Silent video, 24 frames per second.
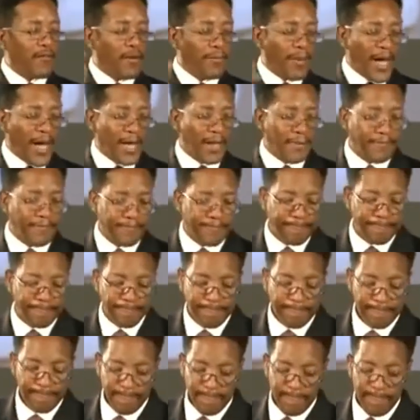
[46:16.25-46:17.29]
everybody?
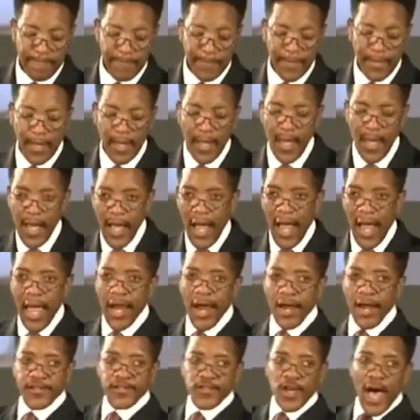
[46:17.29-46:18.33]

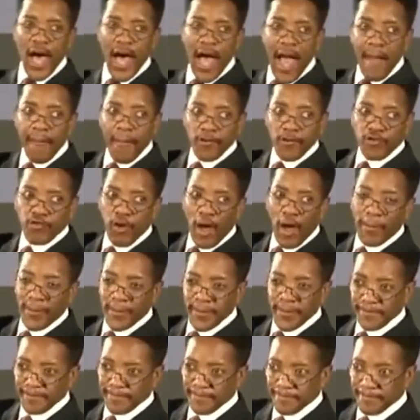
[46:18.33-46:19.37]
In a time of
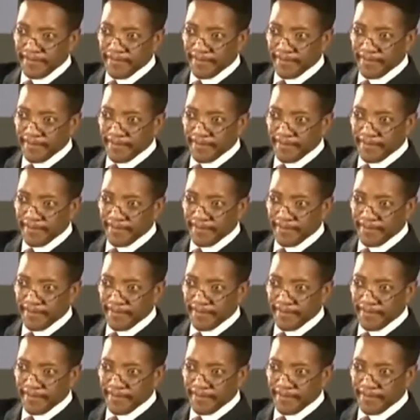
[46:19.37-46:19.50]
trouble,